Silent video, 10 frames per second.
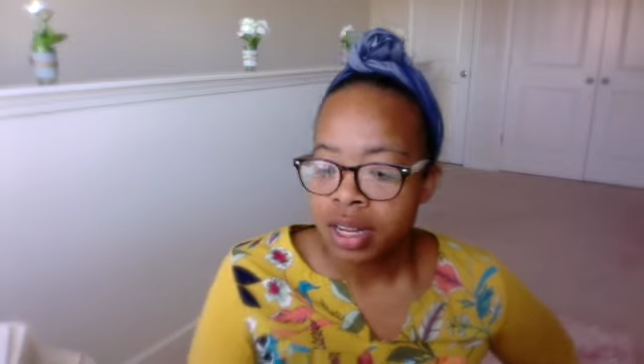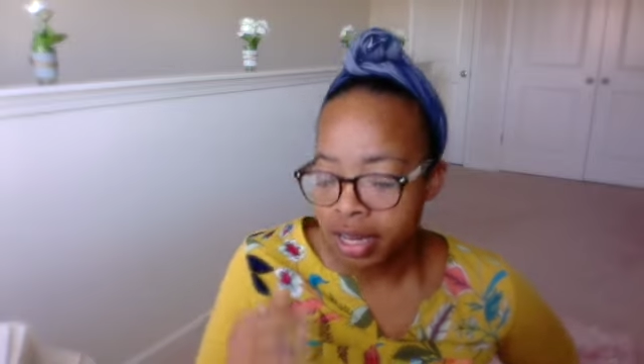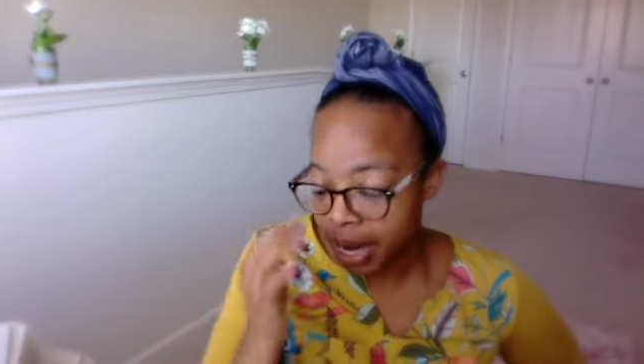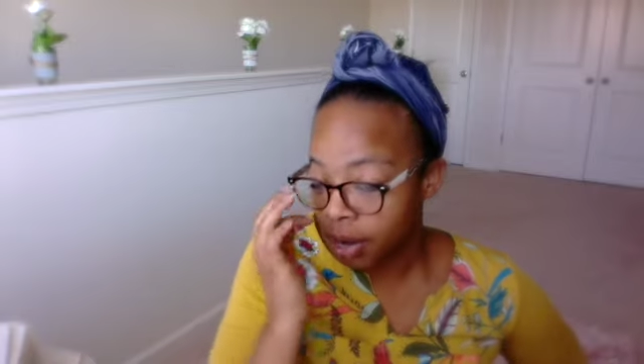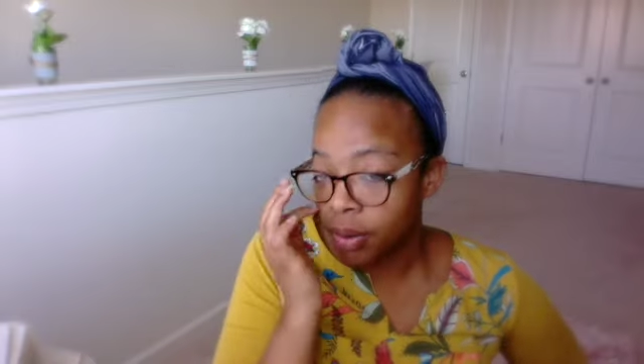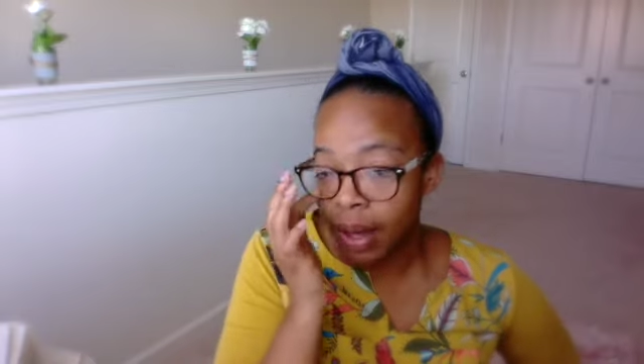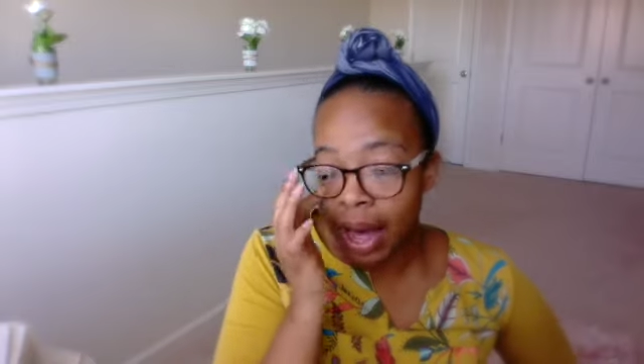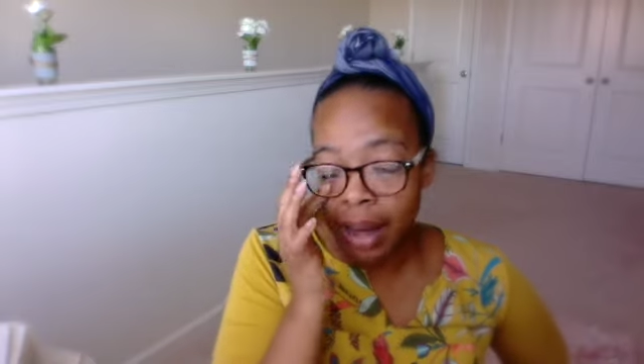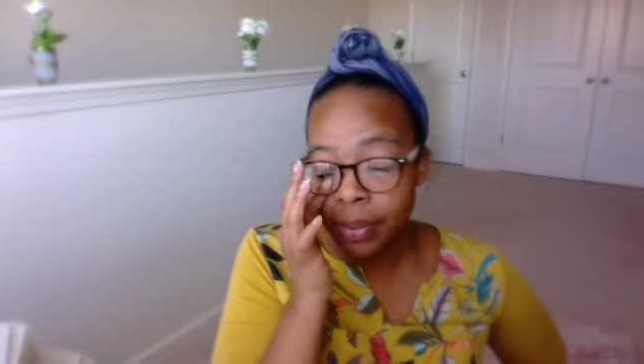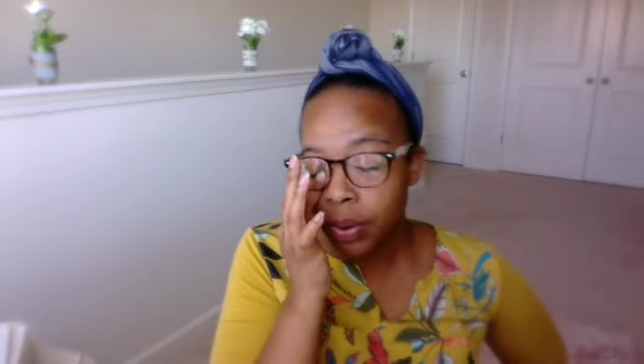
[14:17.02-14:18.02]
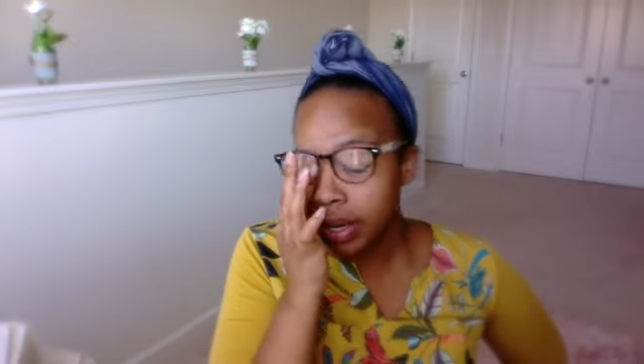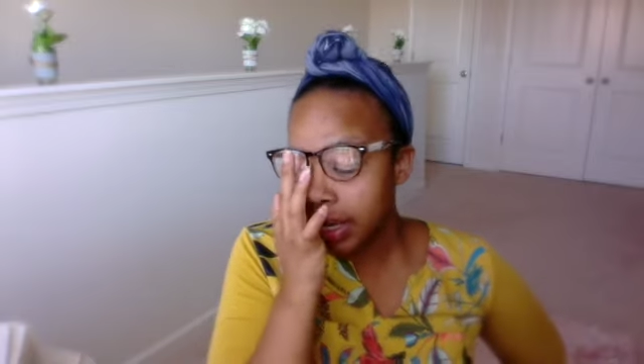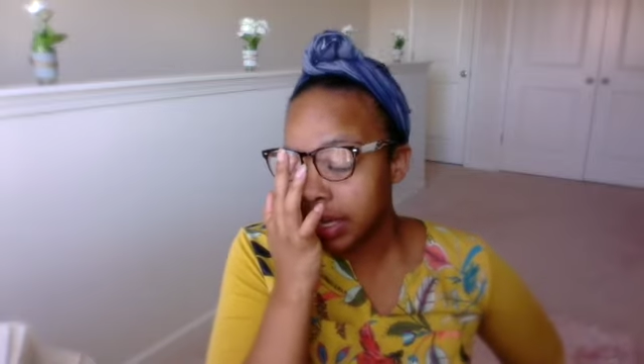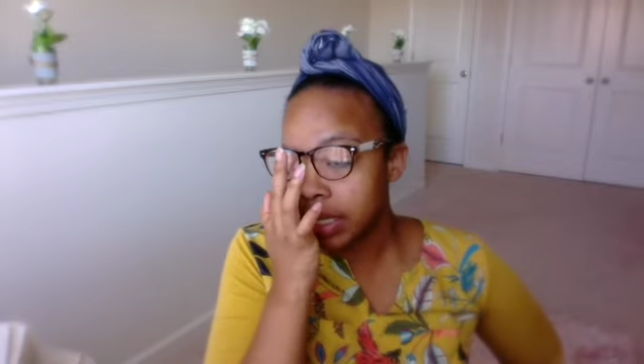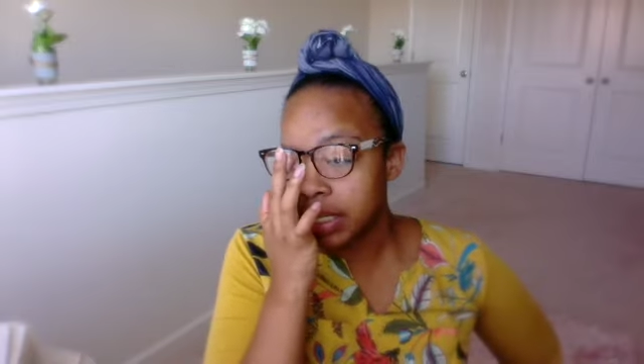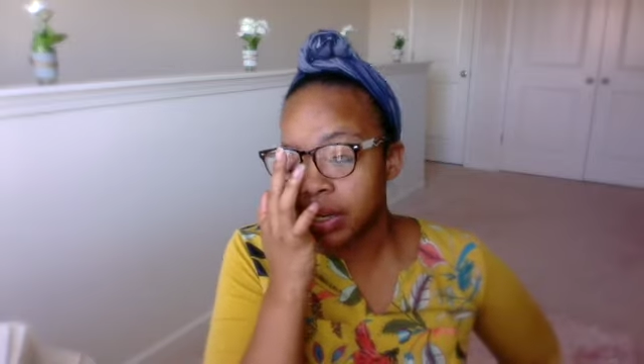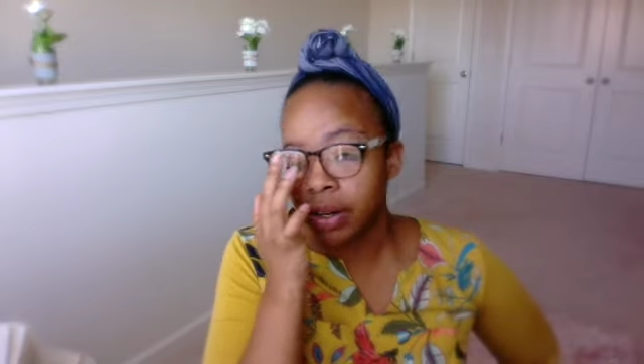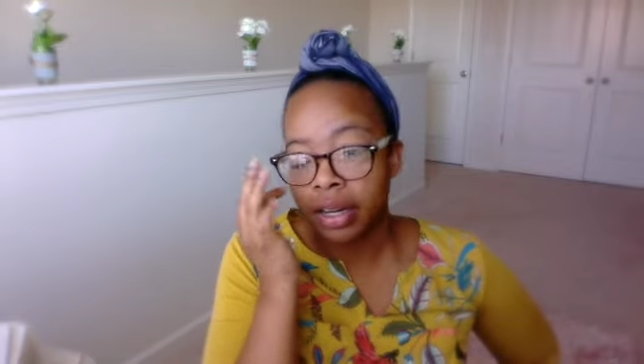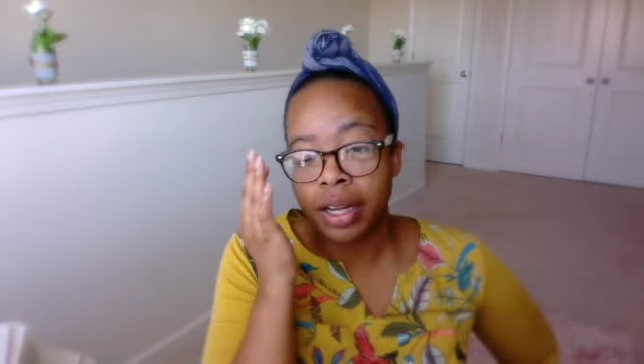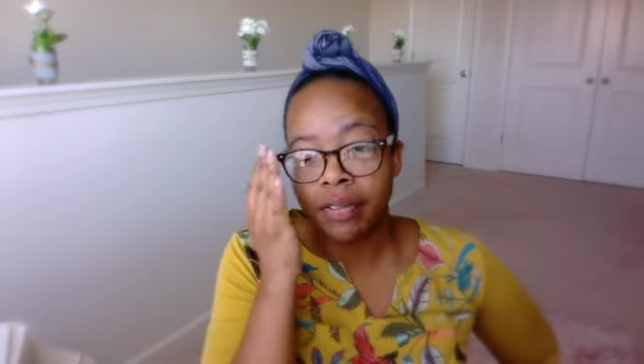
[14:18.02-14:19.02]
Now, I'm going to insert
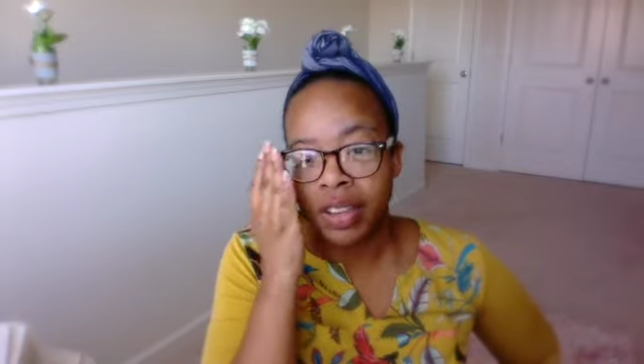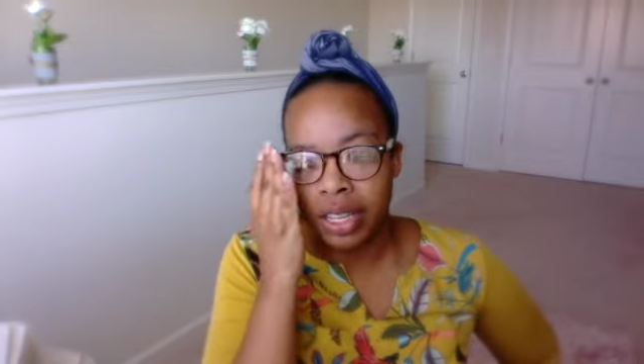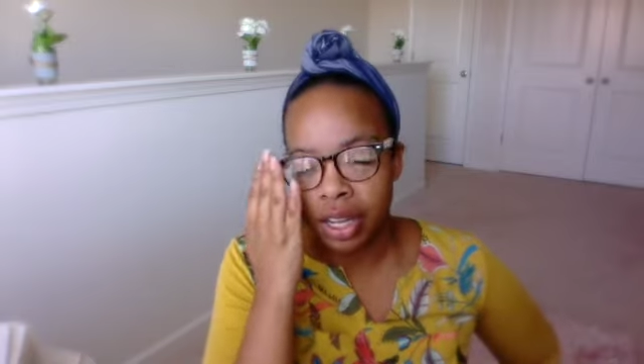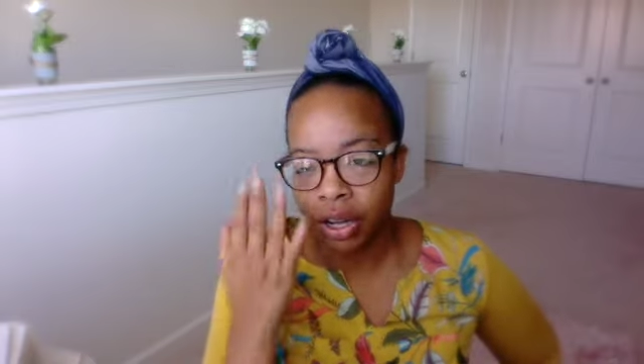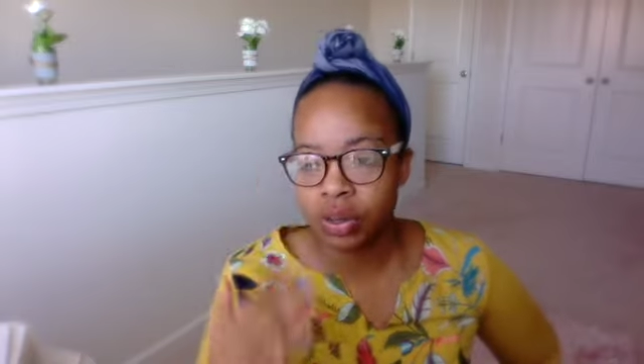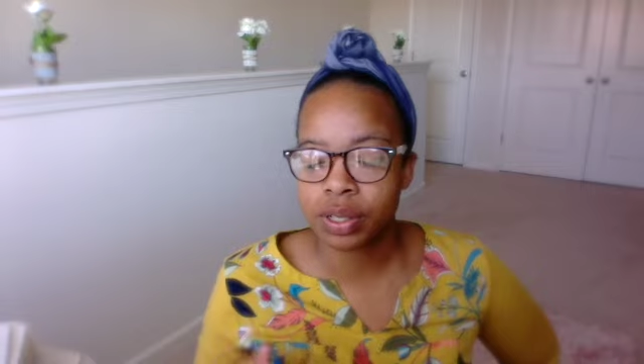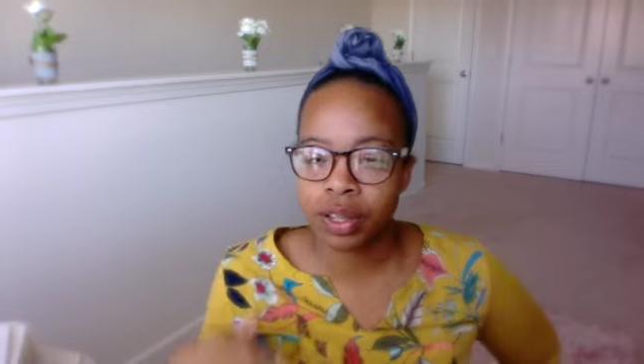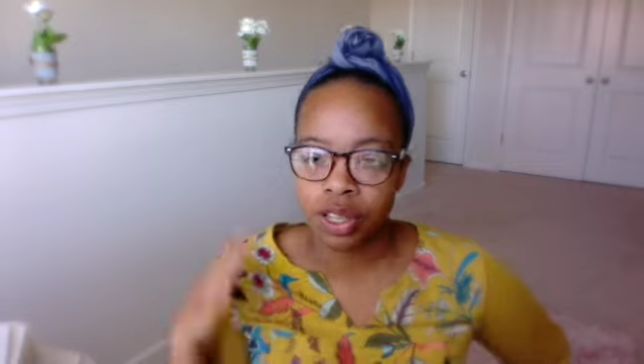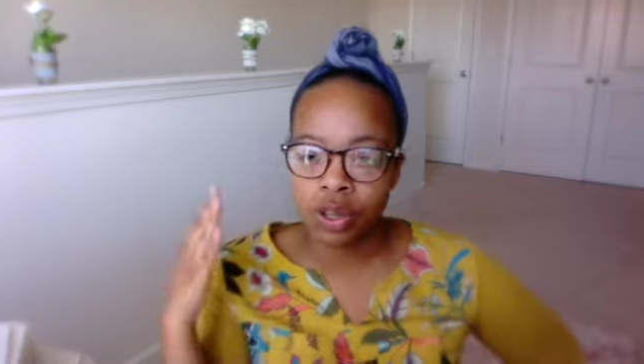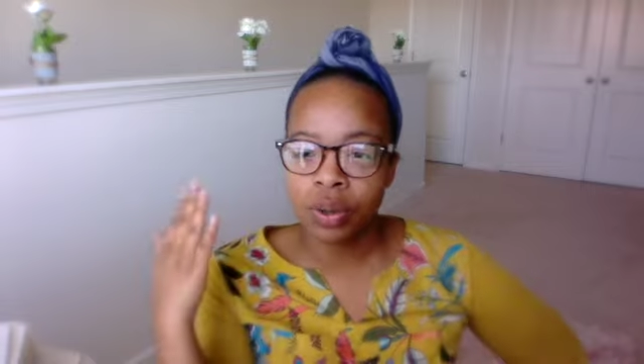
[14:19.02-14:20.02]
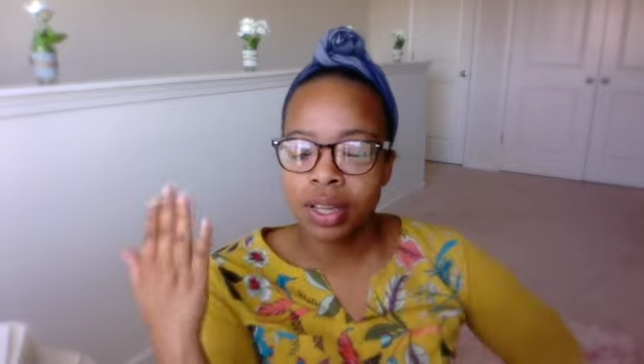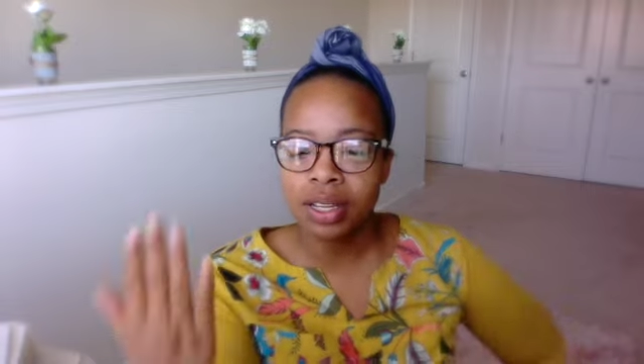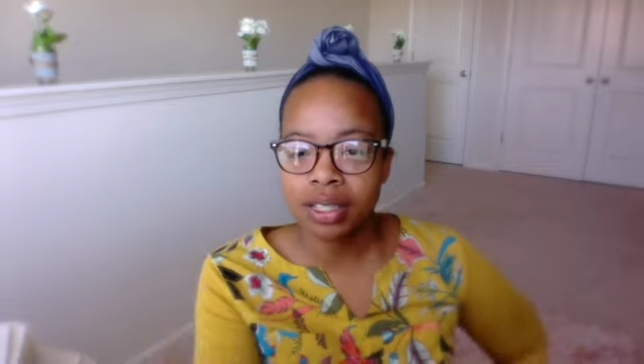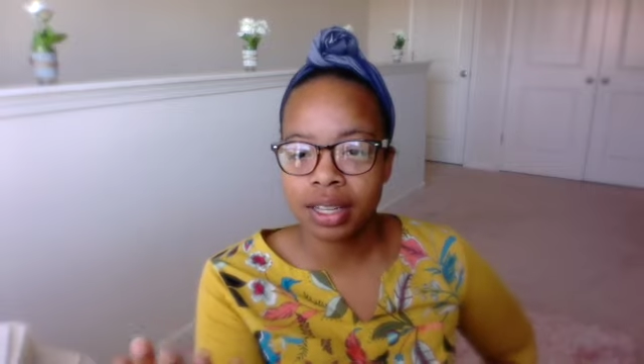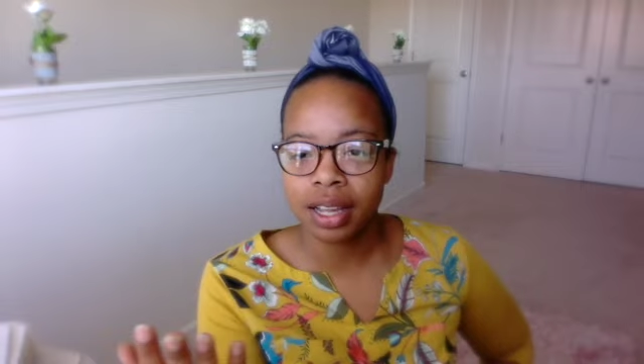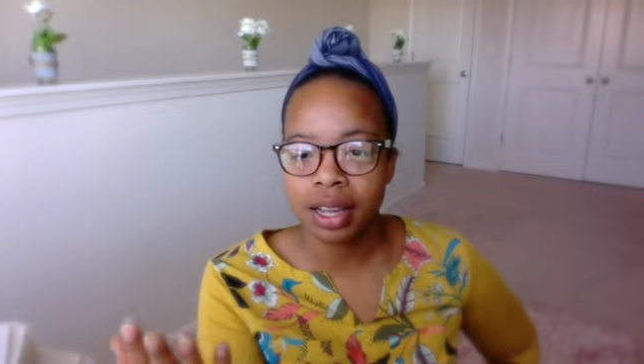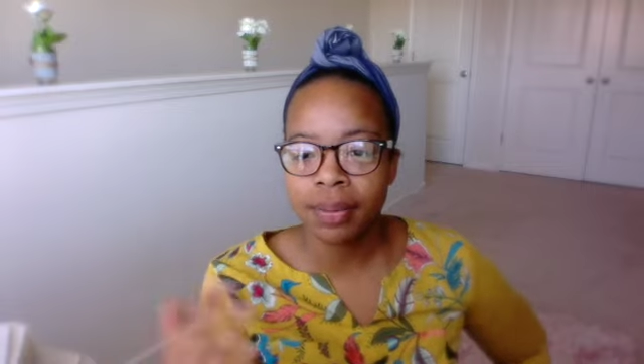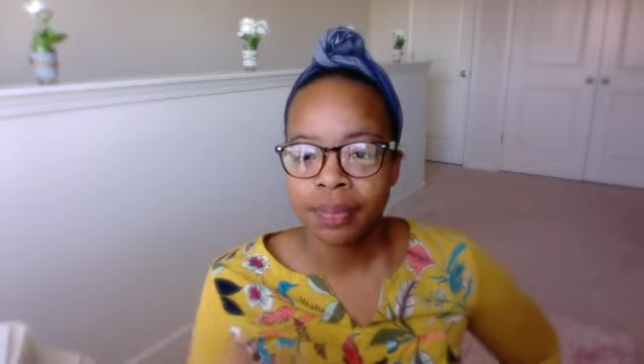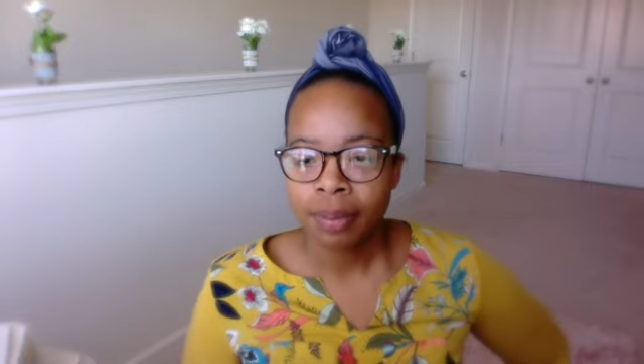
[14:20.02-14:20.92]
a video so that you can see